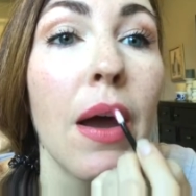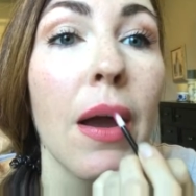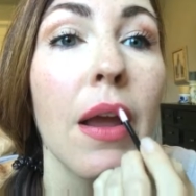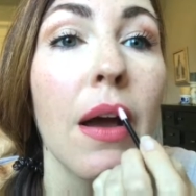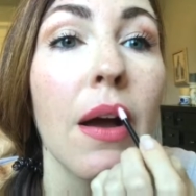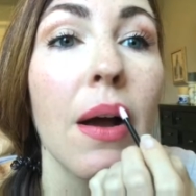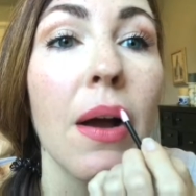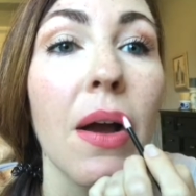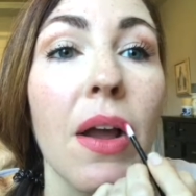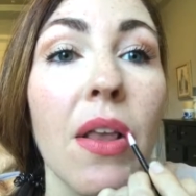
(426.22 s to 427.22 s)
Yeah,
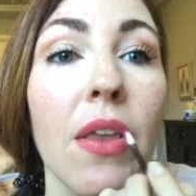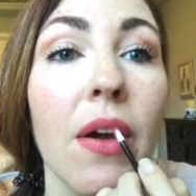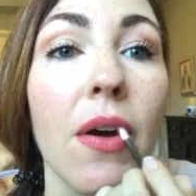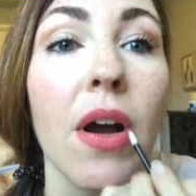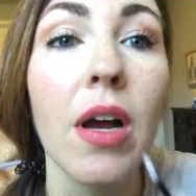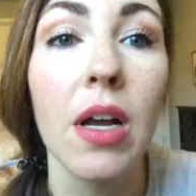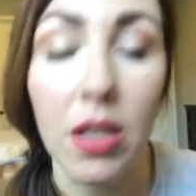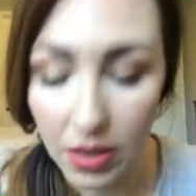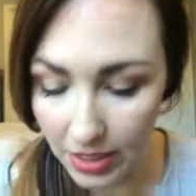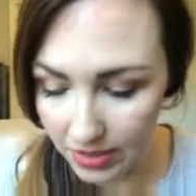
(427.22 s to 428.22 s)
okay, so
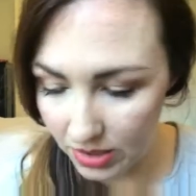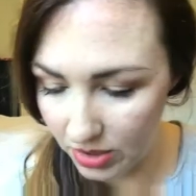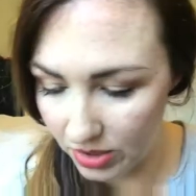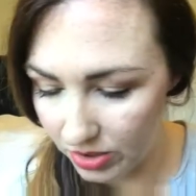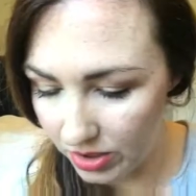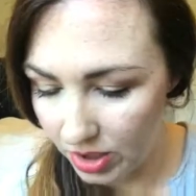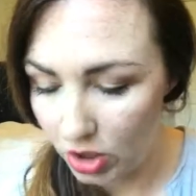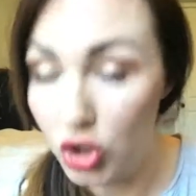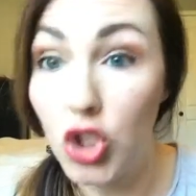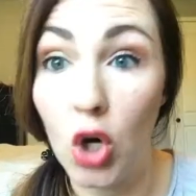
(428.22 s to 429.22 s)
lesson learned.
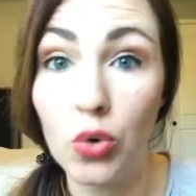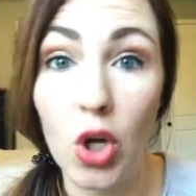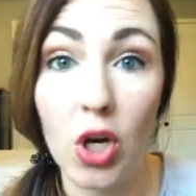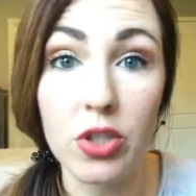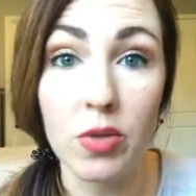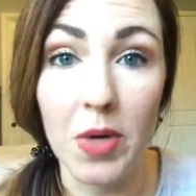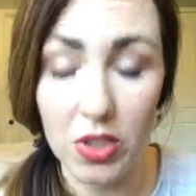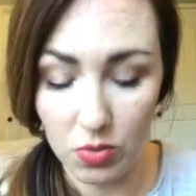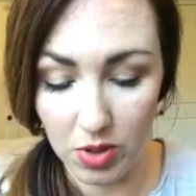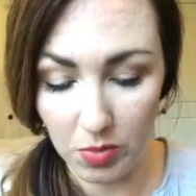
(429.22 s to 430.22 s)
Don't talk too
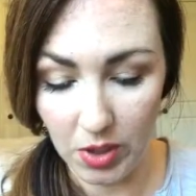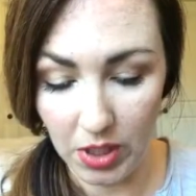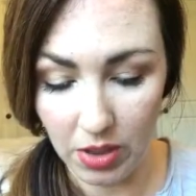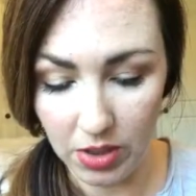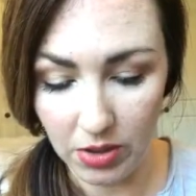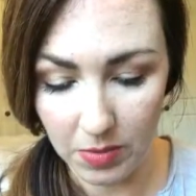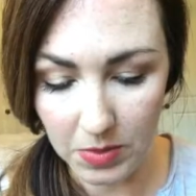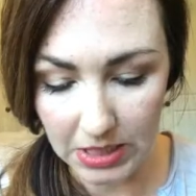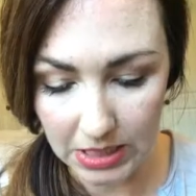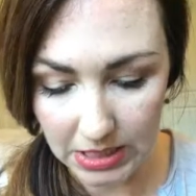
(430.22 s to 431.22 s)
much when you're putting on your
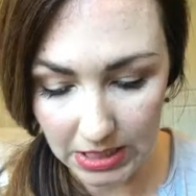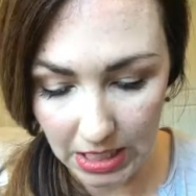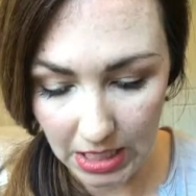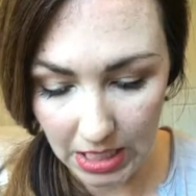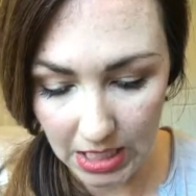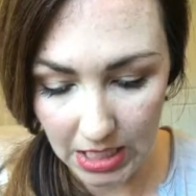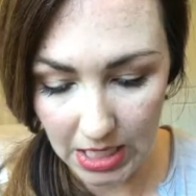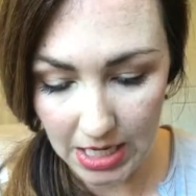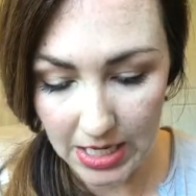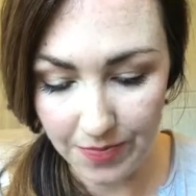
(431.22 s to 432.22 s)
Lipsense and
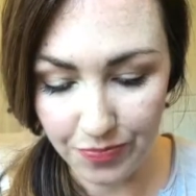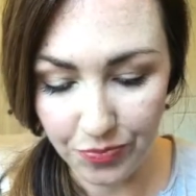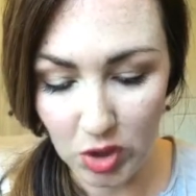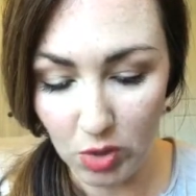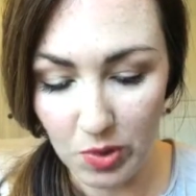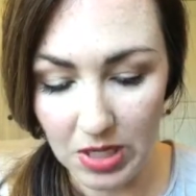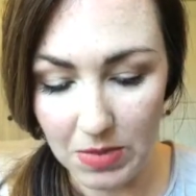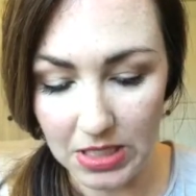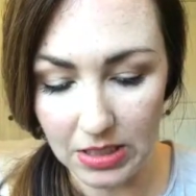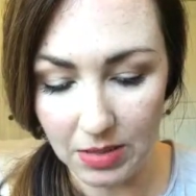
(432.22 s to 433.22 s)
your
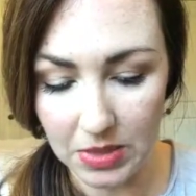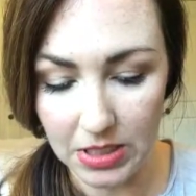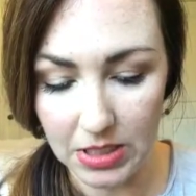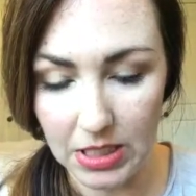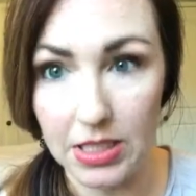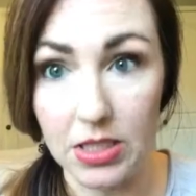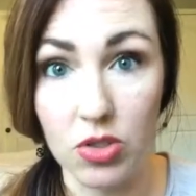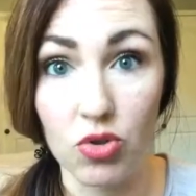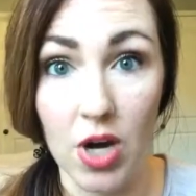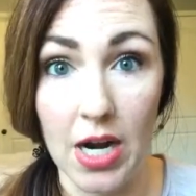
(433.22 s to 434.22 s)
premix Lipsense, because
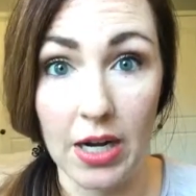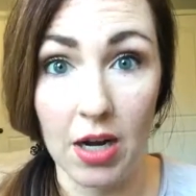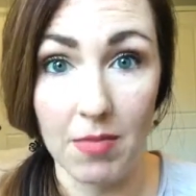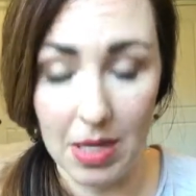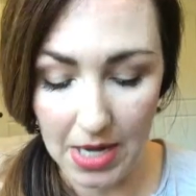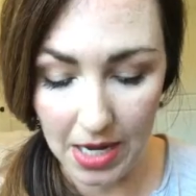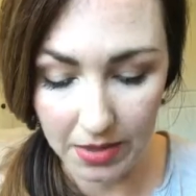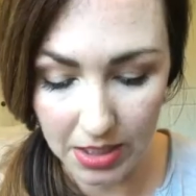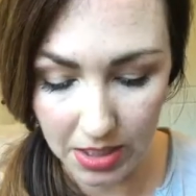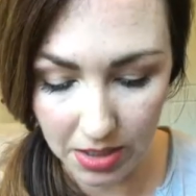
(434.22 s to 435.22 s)
it's drying on my
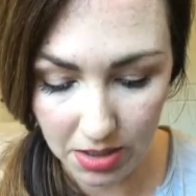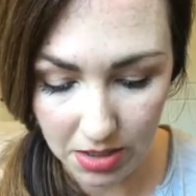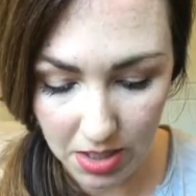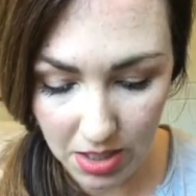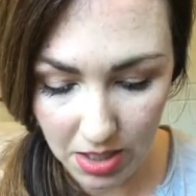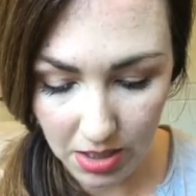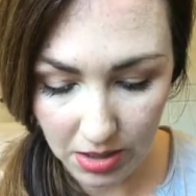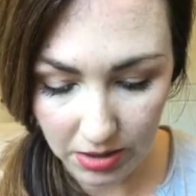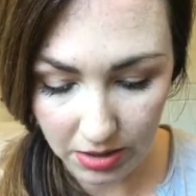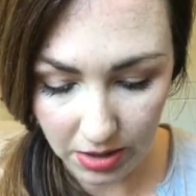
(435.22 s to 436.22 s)
palette here.
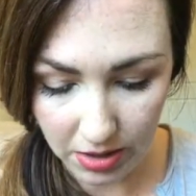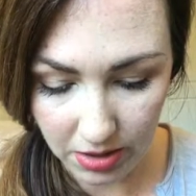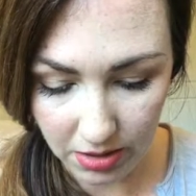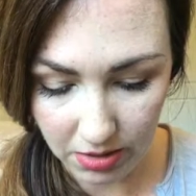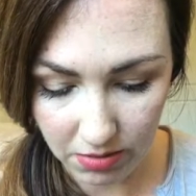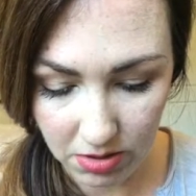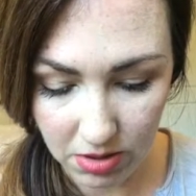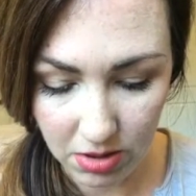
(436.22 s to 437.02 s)
So